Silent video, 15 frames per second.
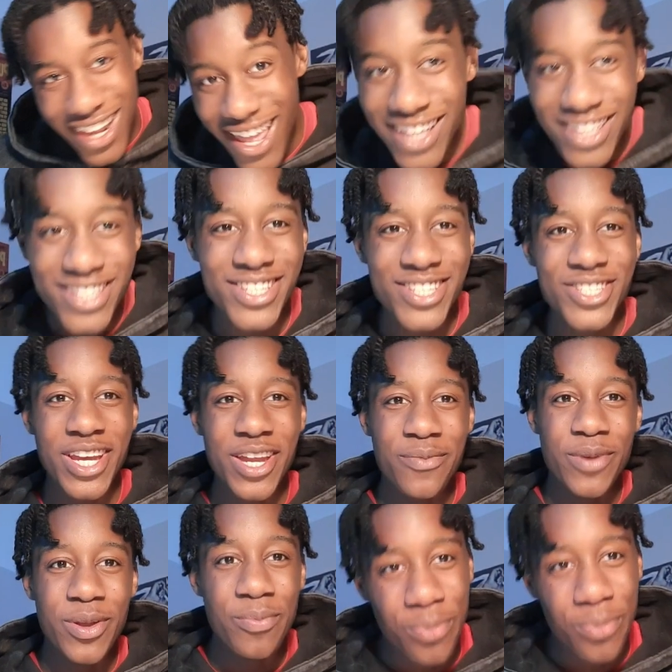Ladies and
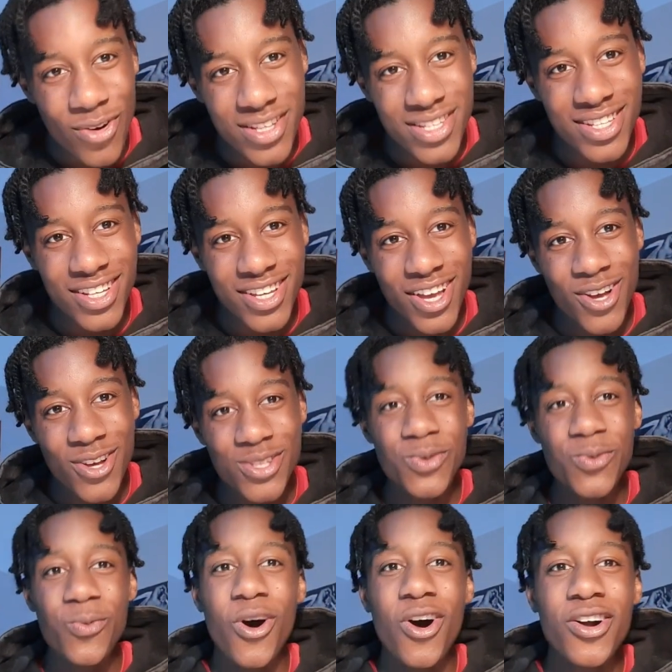gentlemen, boys and girls,
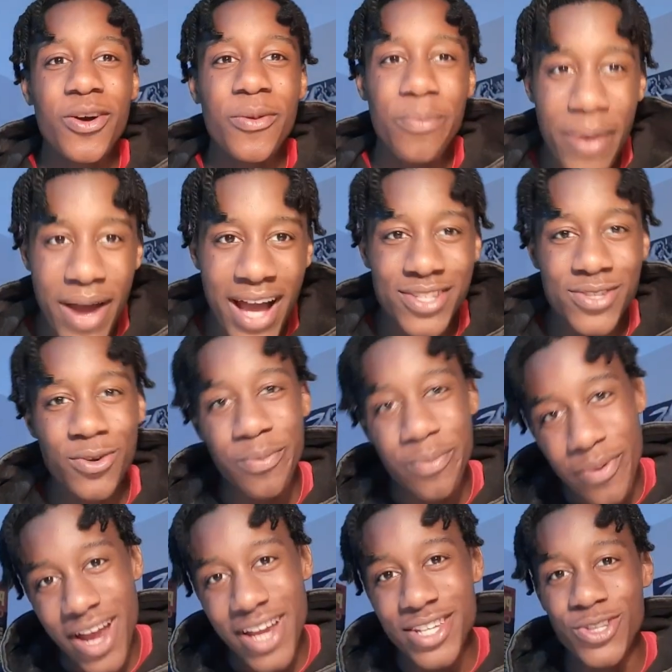welcome back to a
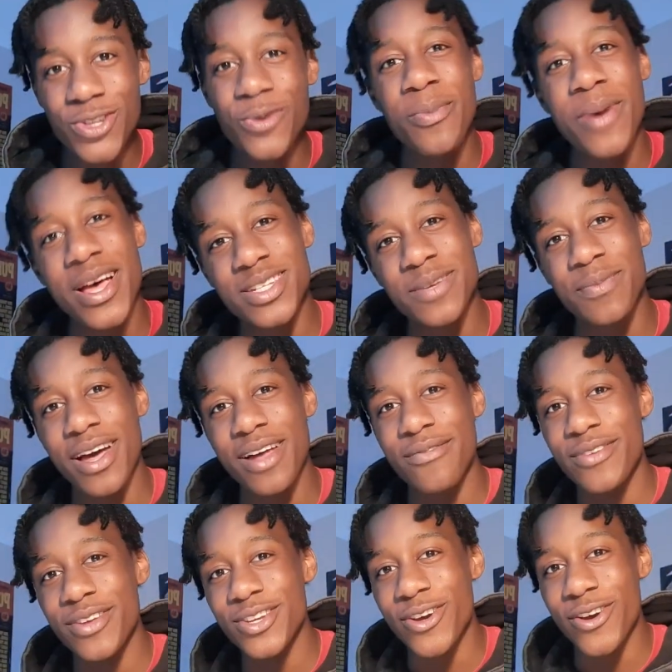brand new master plan
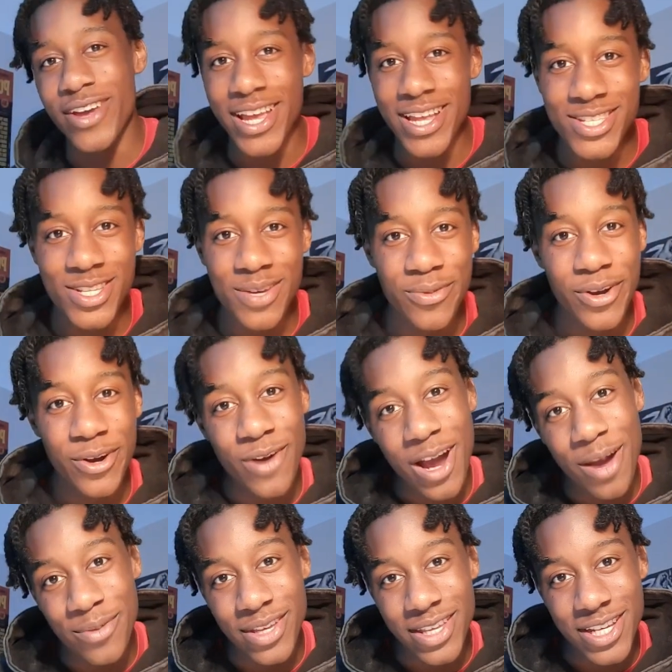video. It's your boy
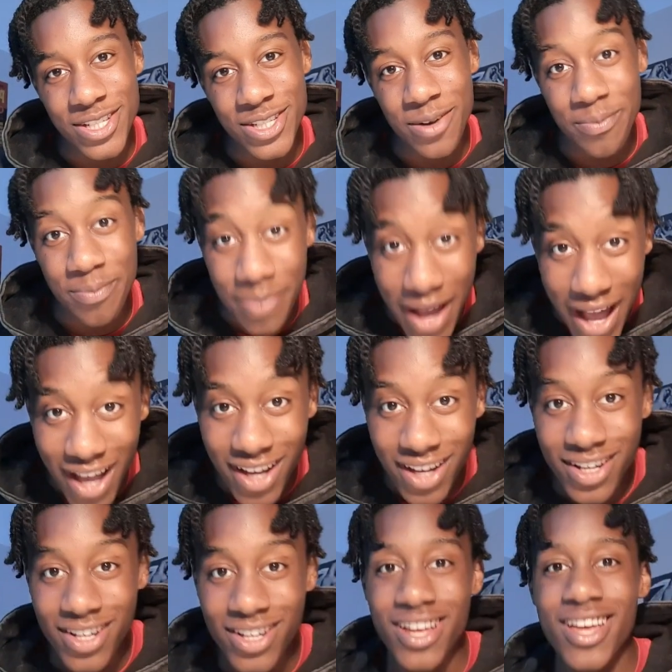Ryan Mugisha back
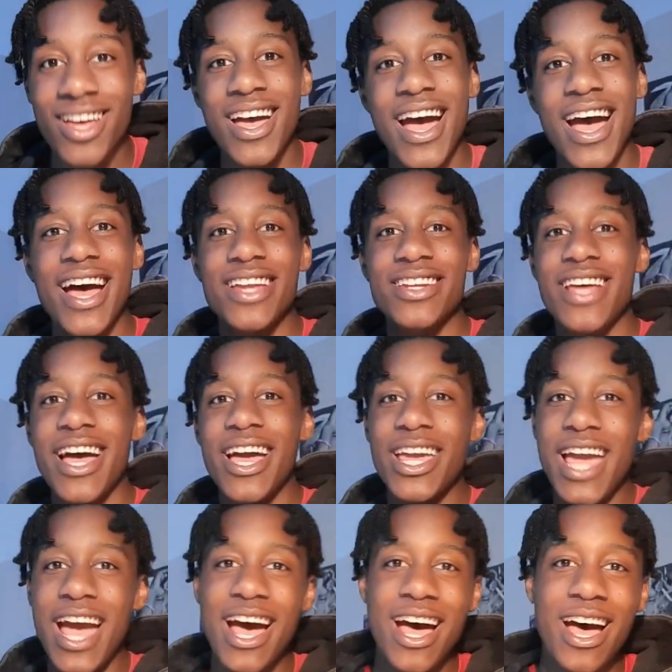and I
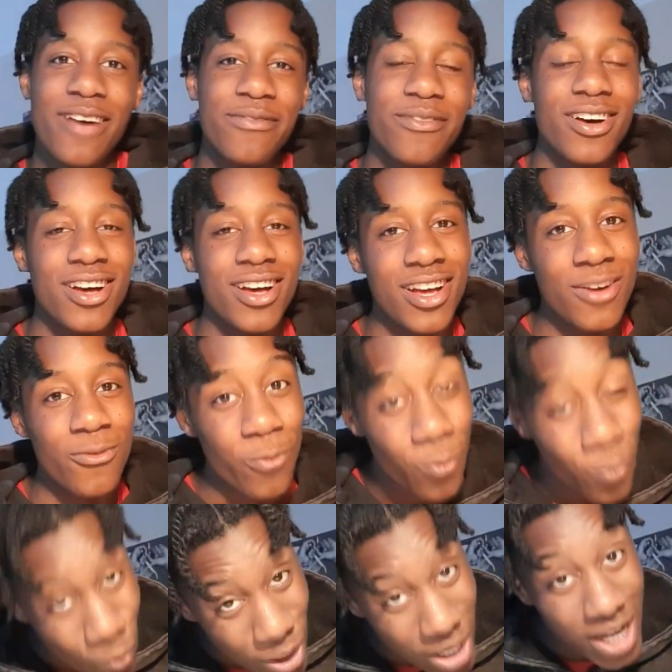have a
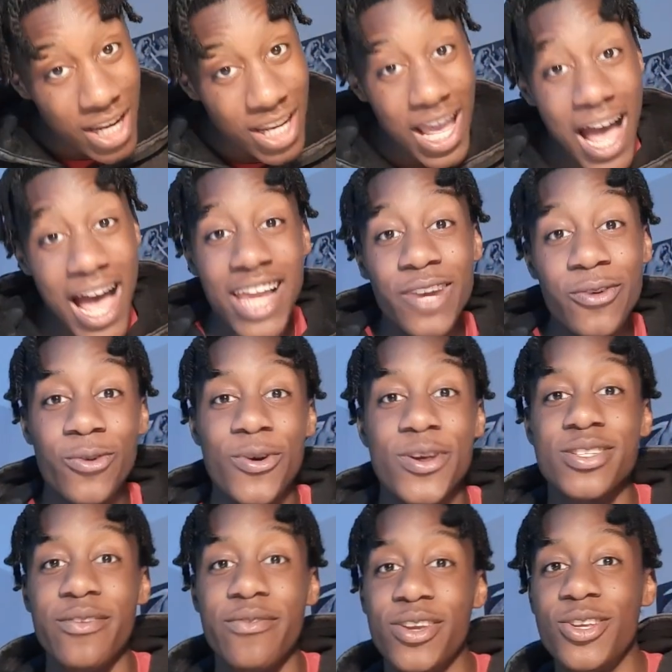really highly
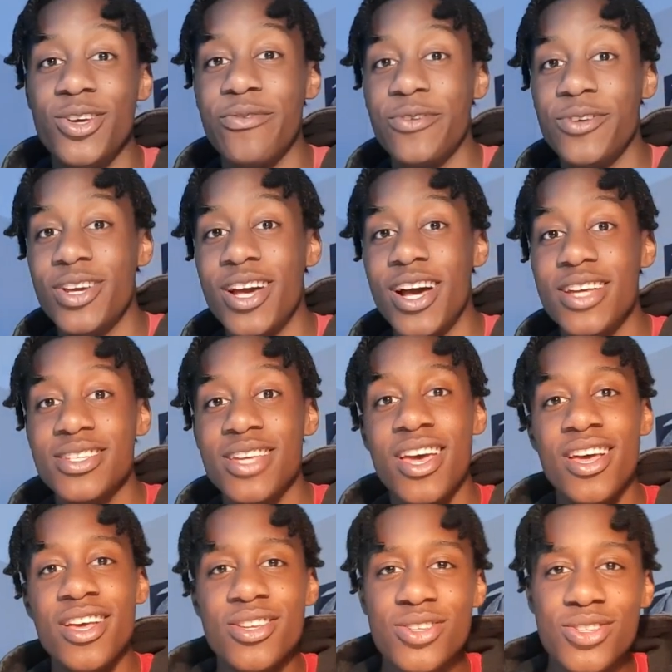requested video for you guys.
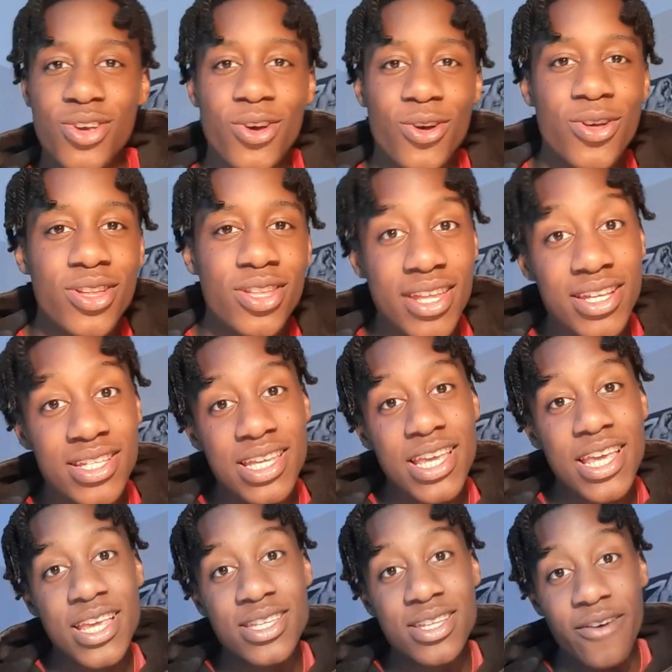So this
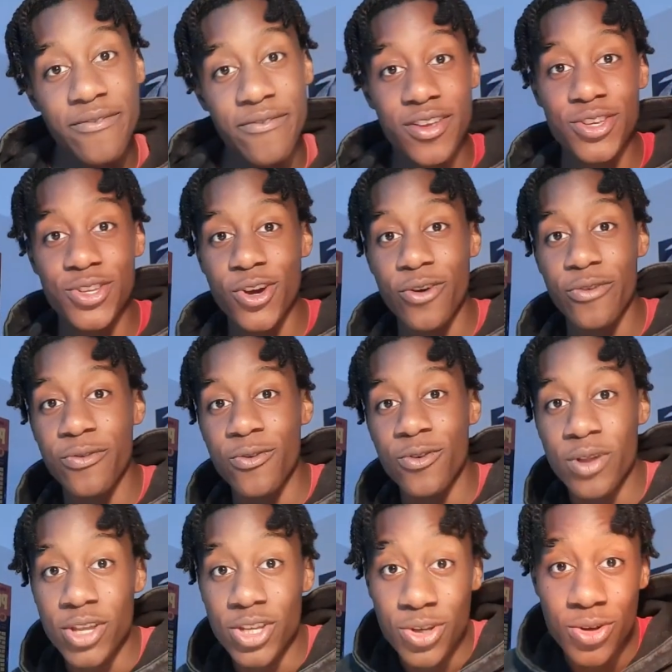is a video for
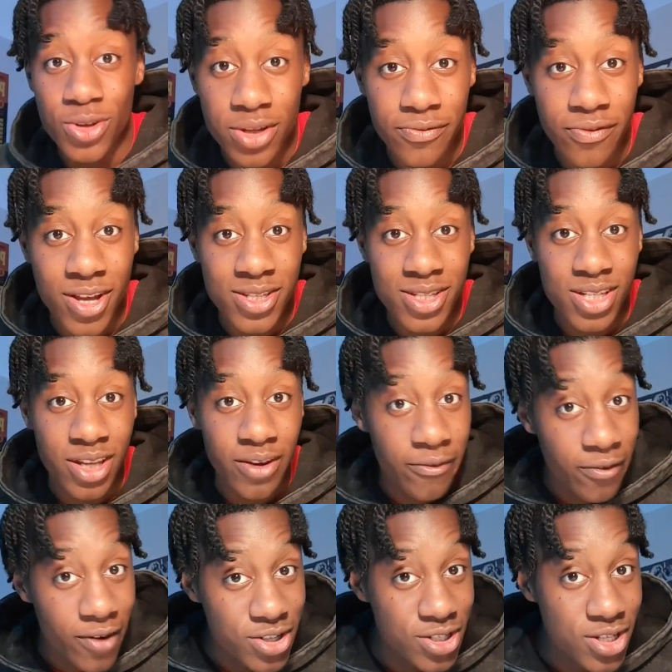the university
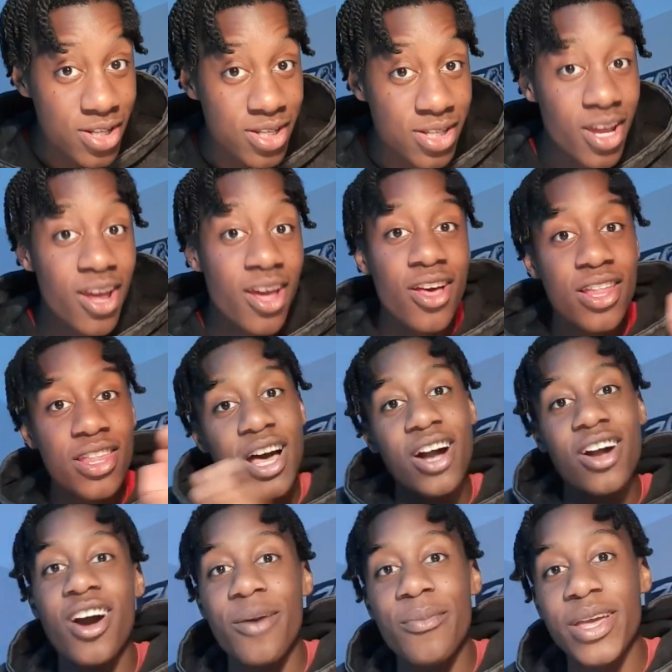freshers that are
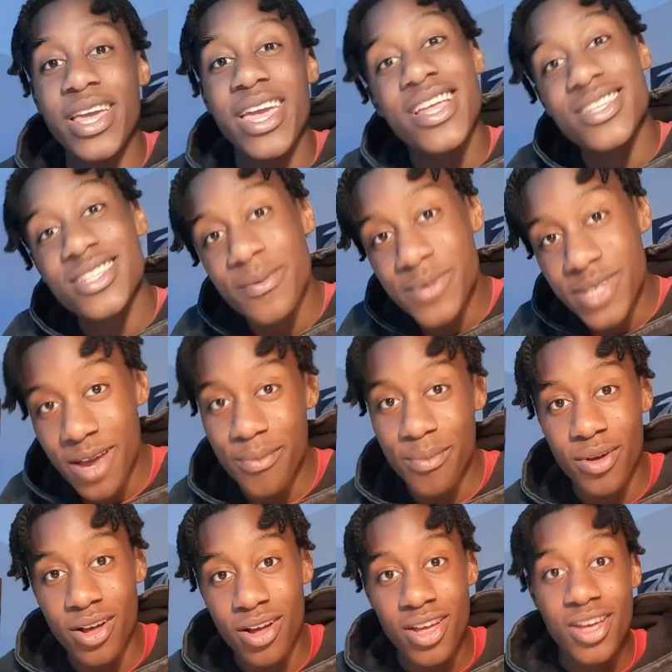coming in
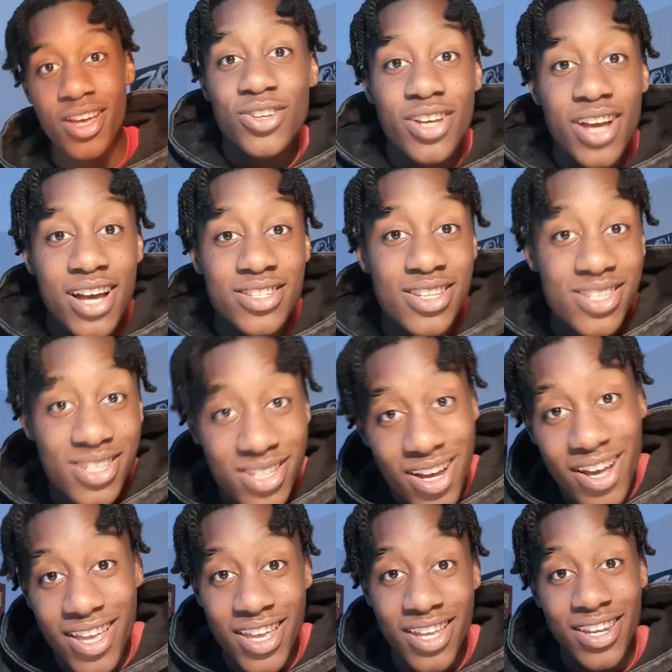September. You guys are
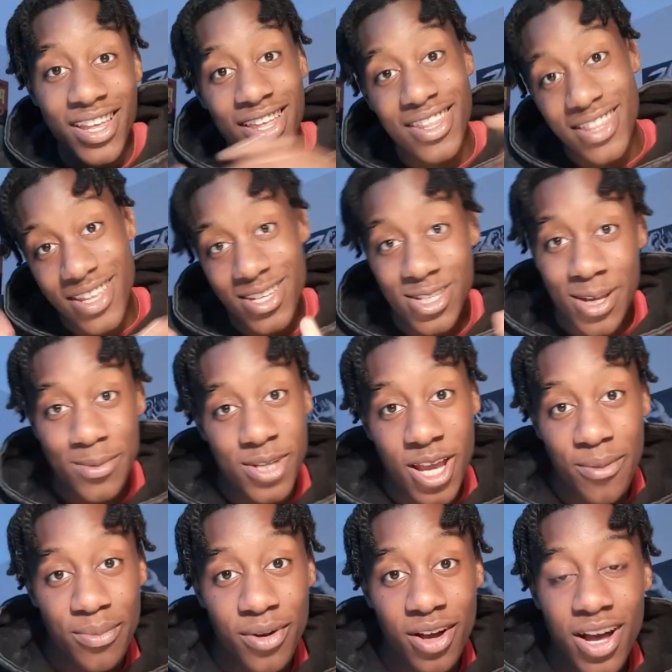starting this
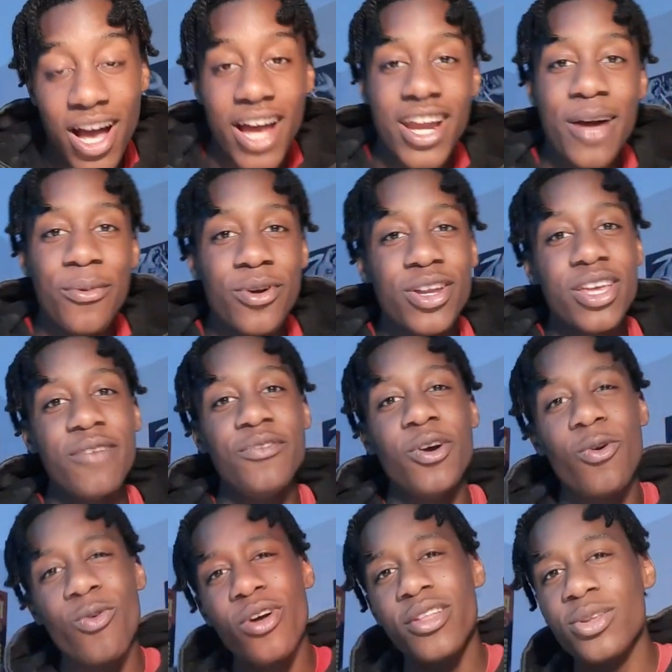September and I'm going to give you
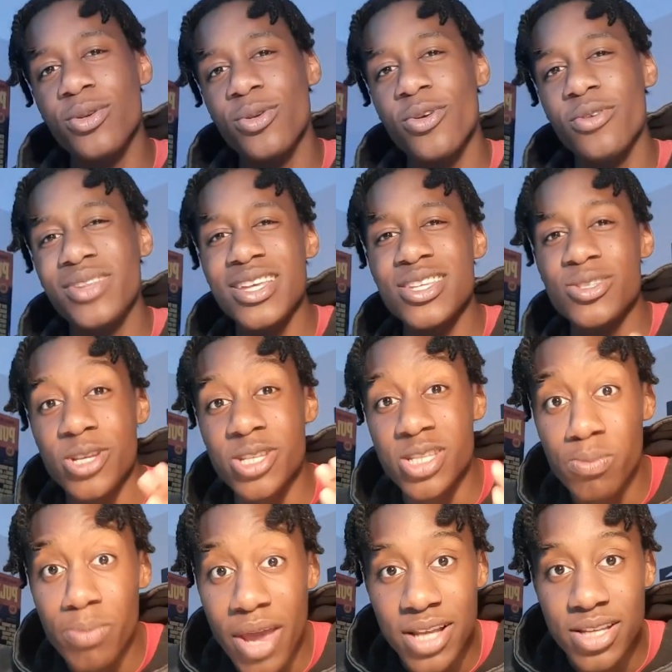a run through of things to
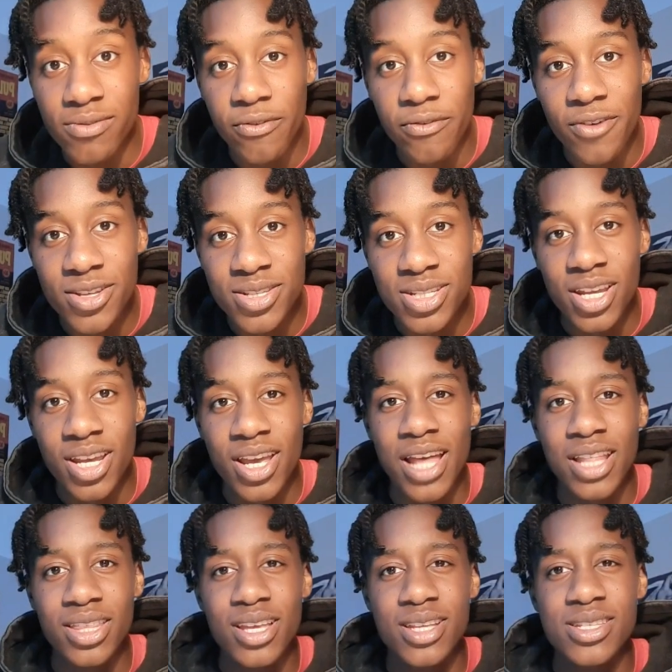expect for first year
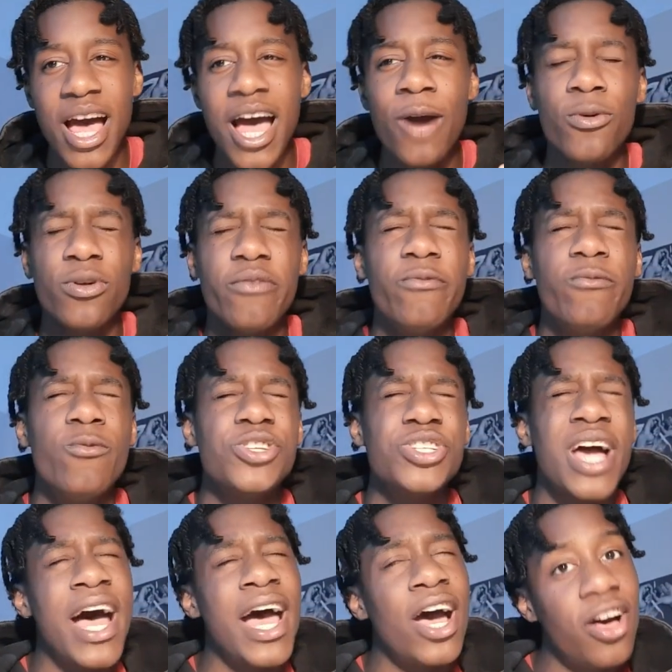and things I would have wished
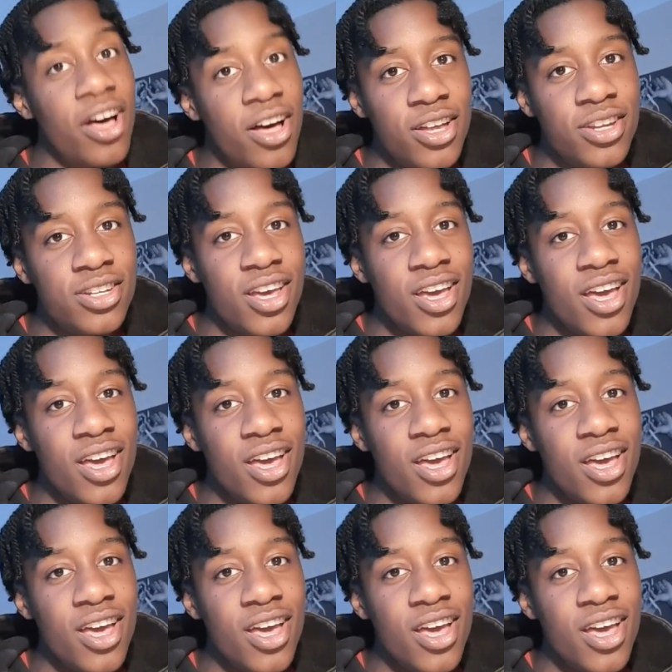I heard